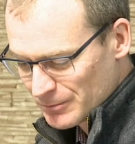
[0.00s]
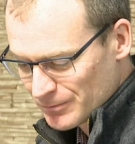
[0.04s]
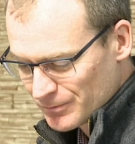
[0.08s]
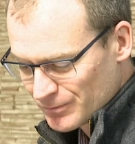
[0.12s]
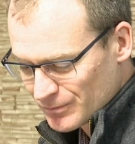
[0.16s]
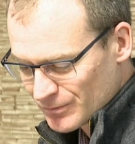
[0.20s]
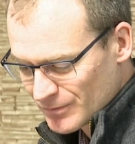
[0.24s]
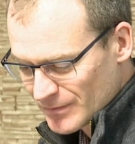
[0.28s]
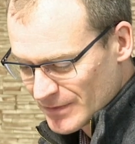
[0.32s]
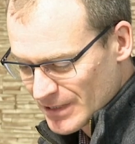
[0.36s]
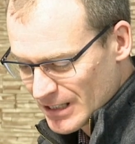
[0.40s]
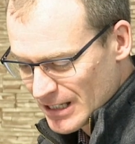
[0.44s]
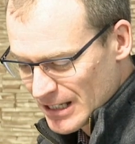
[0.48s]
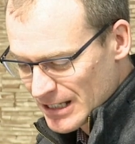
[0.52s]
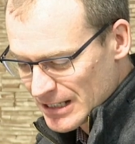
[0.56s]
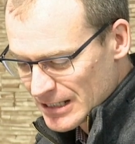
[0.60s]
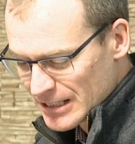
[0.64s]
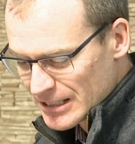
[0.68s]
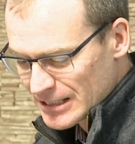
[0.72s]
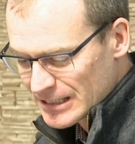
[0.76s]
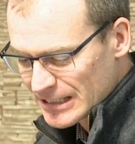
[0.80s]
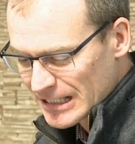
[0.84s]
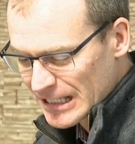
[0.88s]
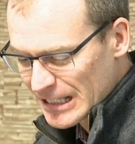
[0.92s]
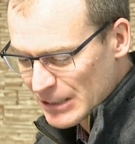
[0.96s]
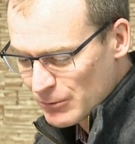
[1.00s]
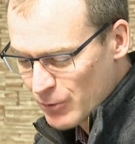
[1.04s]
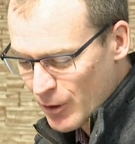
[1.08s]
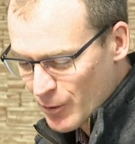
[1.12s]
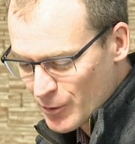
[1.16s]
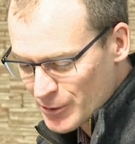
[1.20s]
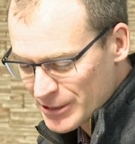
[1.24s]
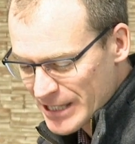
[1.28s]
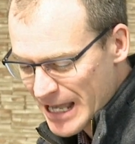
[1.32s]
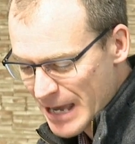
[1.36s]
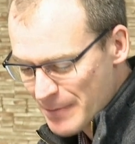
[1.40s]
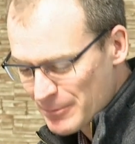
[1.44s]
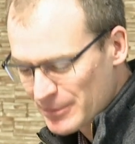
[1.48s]
him, to see what
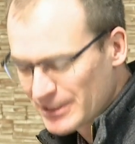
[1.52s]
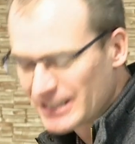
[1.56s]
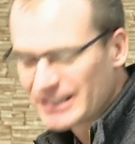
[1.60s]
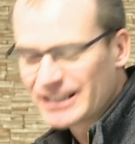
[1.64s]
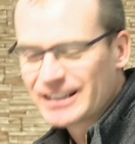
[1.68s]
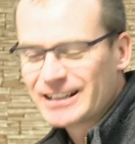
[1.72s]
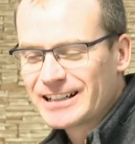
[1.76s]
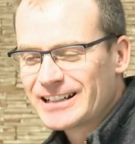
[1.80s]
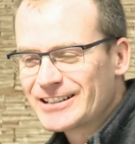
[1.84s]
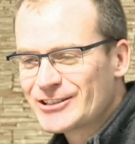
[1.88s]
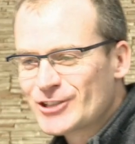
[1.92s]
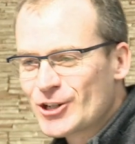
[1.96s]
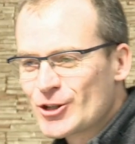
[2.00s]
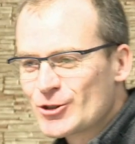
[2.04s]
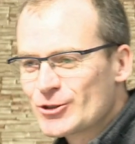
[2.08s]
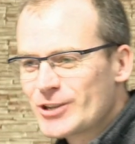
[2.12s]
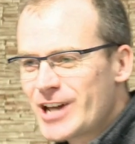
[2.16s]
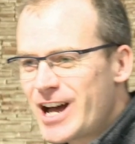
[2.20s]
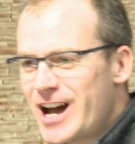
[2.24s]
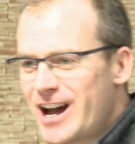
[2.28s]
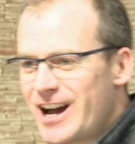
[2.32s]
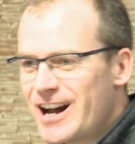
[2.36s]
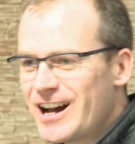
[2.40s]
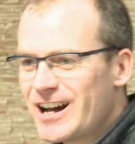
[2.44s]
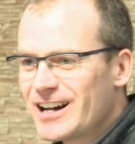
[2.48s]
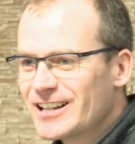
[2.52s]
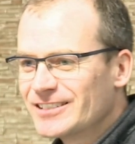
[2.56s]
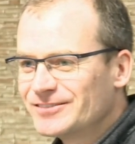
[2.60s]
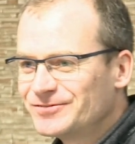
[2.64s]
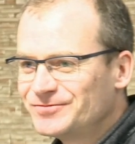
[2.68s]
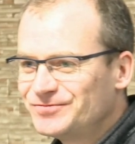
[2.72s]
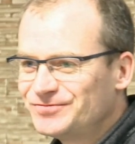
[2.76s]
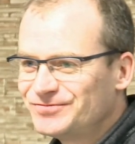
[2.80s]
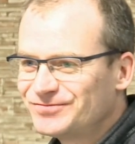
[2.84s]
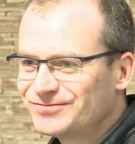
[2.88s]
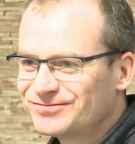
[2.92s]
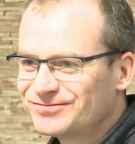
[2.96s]
was happening in his own heart.